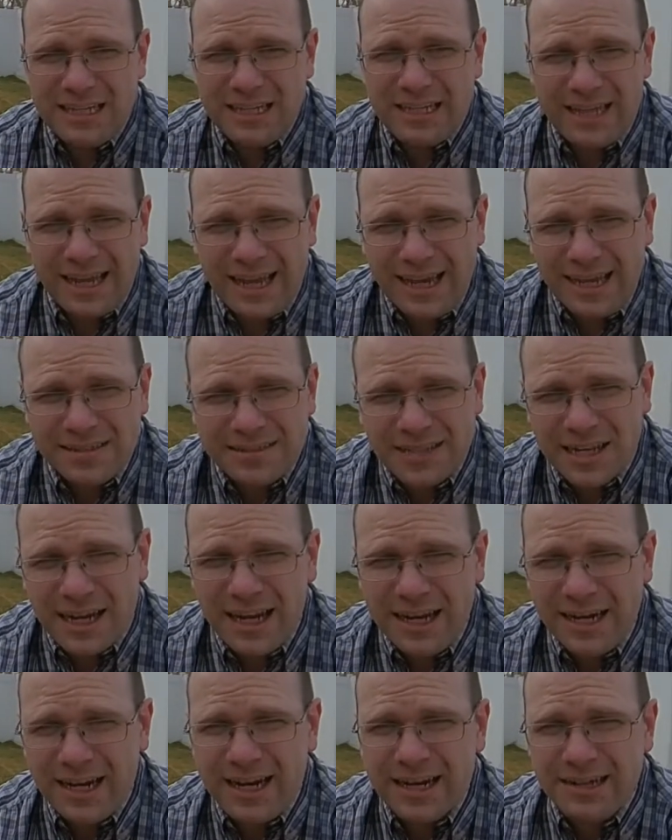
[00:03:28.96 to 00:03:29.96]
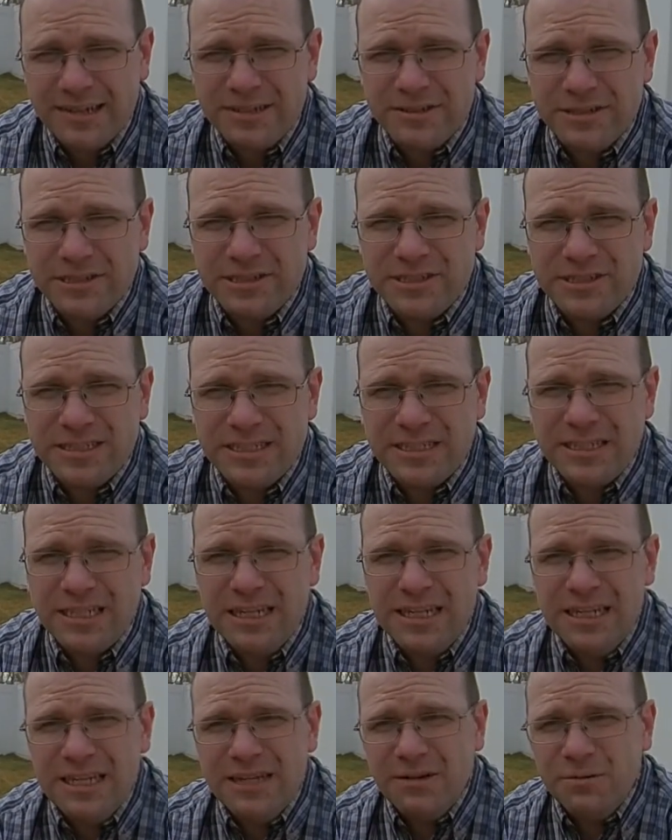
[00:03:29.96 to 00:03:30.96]
it has a high accuracy
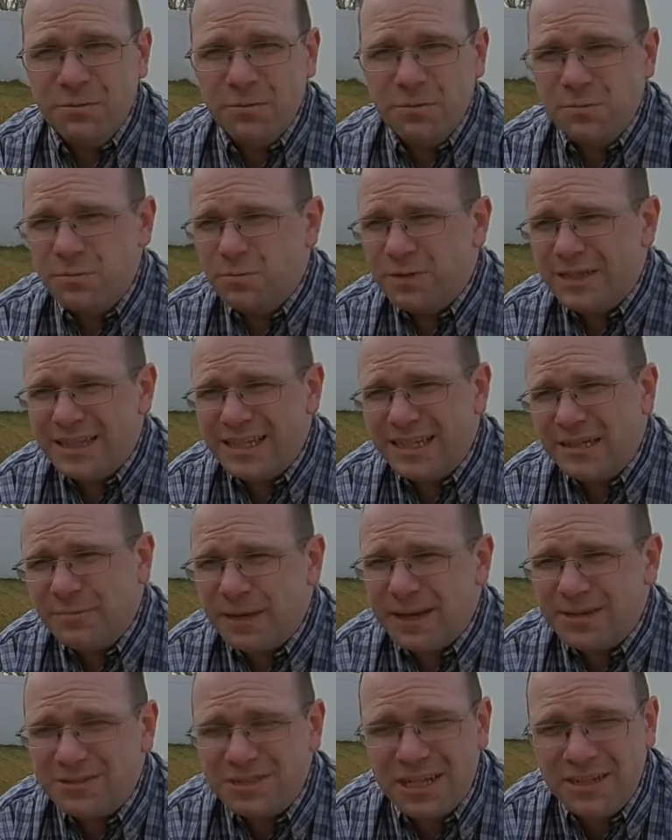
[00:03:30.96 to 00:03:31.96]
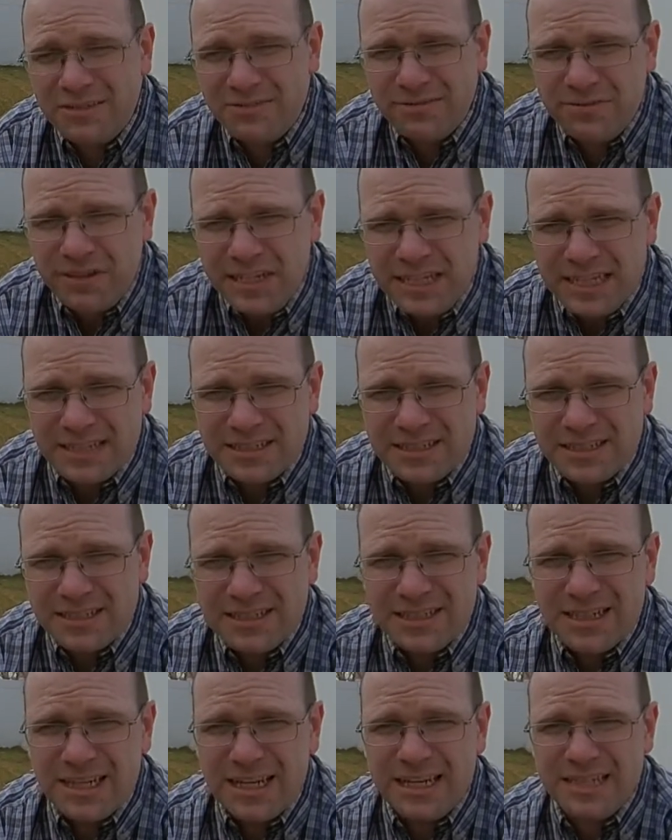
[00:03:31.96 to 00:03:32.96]
within about 10 feet,
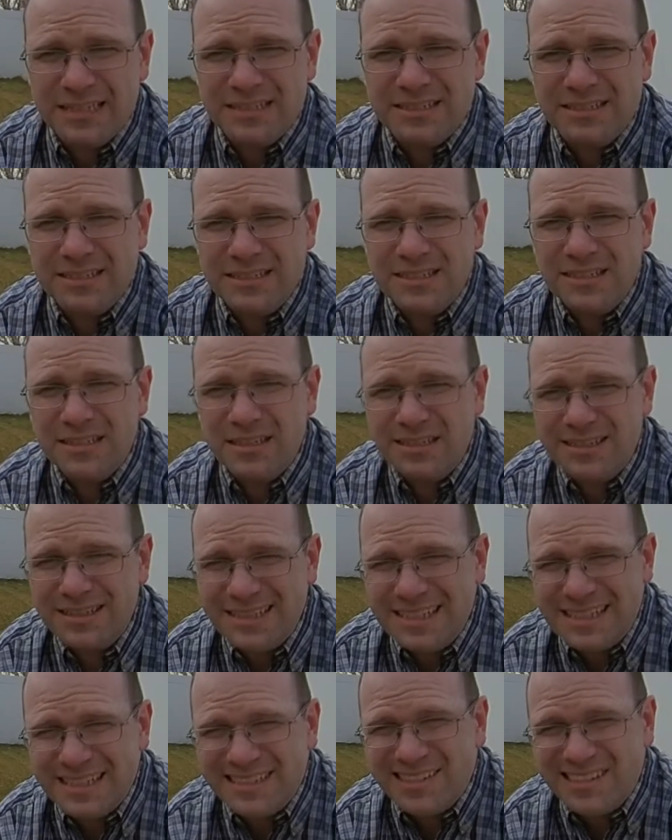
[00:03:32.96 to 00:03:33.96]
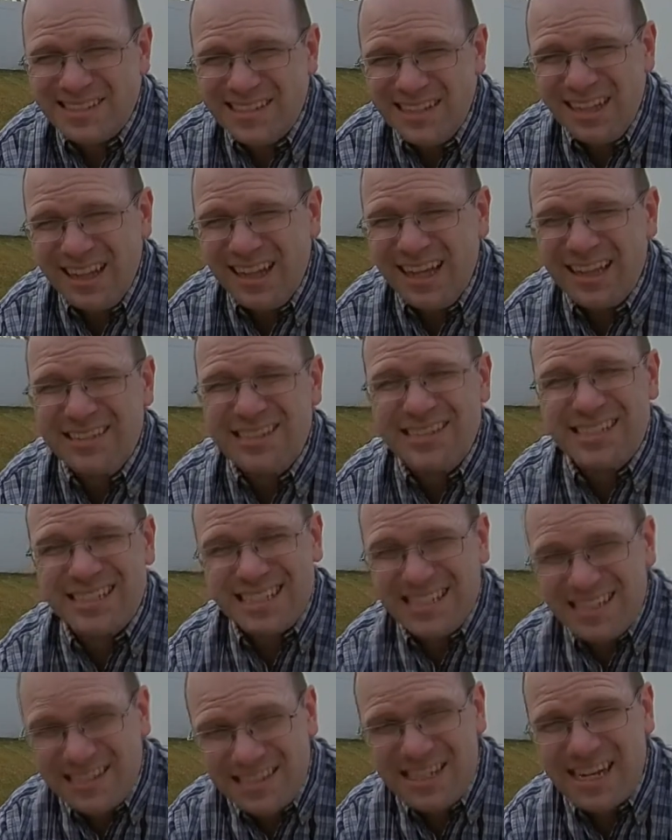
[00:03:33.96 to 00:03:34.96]
and it still has a
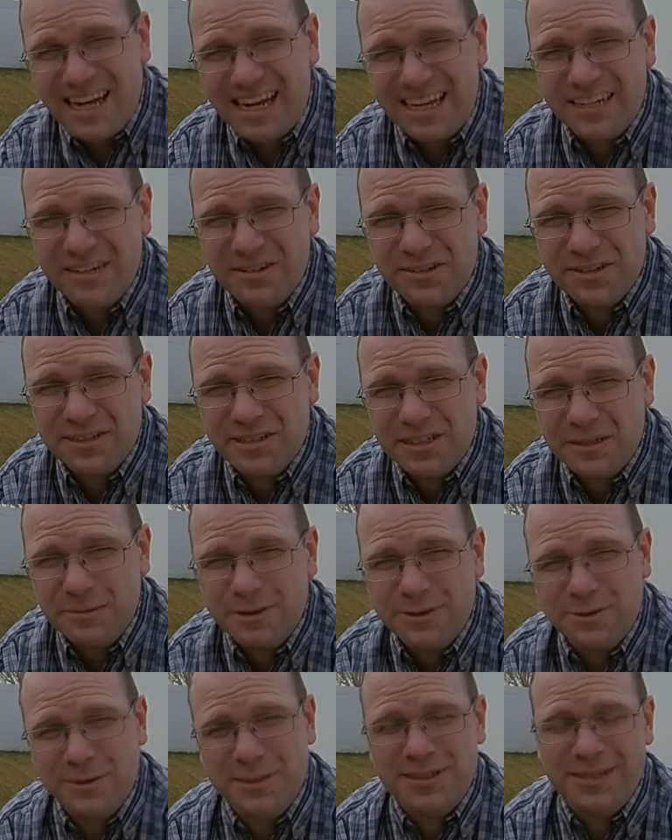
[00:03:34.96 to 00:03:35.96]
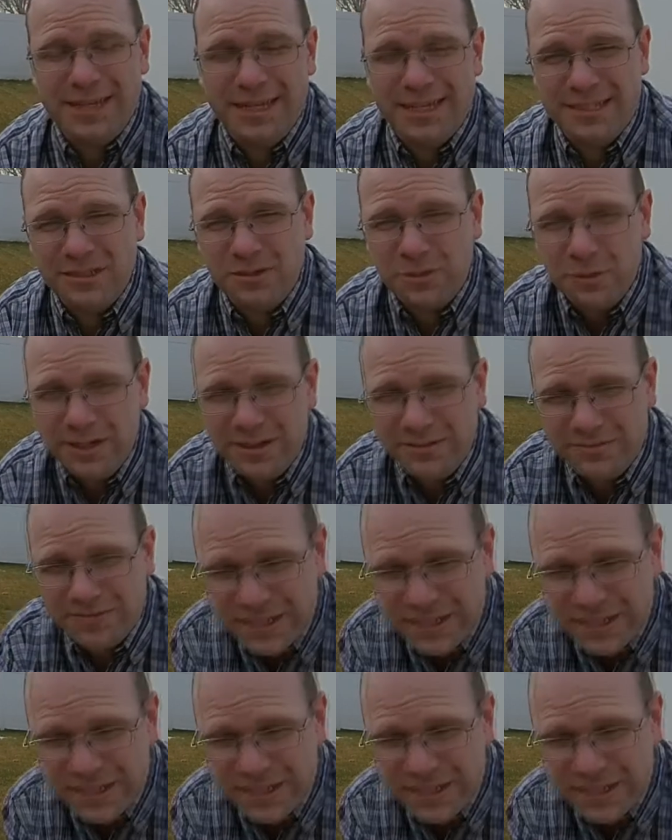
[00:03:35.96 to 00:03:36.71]
decent accuracy between 10 and 20